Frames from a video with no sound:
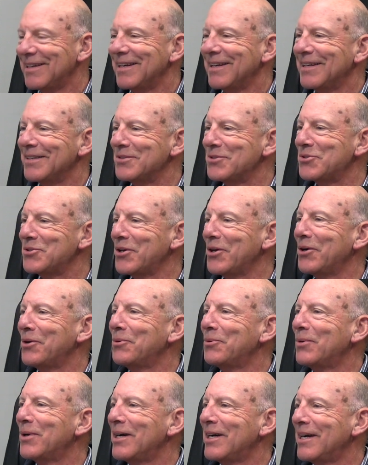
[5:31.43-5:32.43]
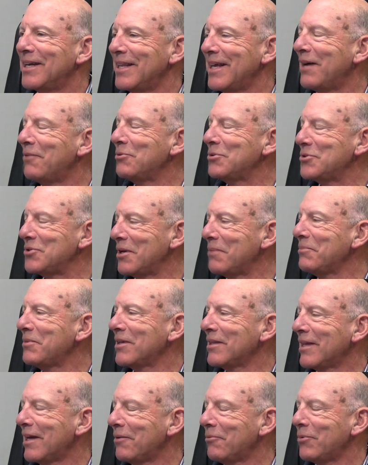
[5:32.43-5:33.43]
And so that was
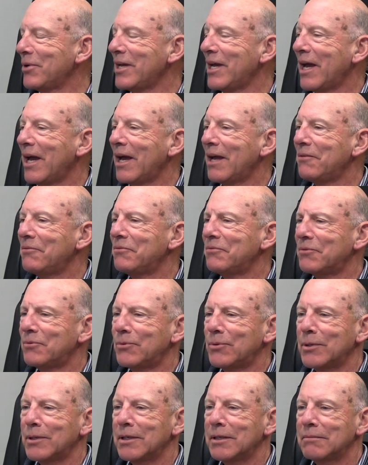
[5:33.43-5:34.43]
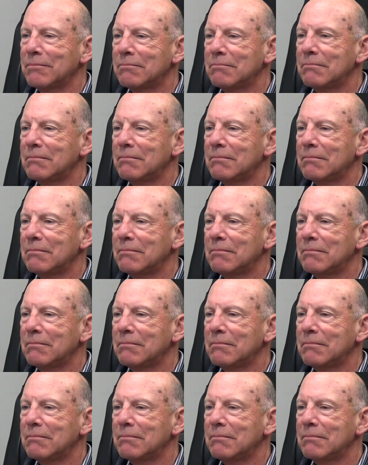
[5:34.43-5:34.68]
something that we had for,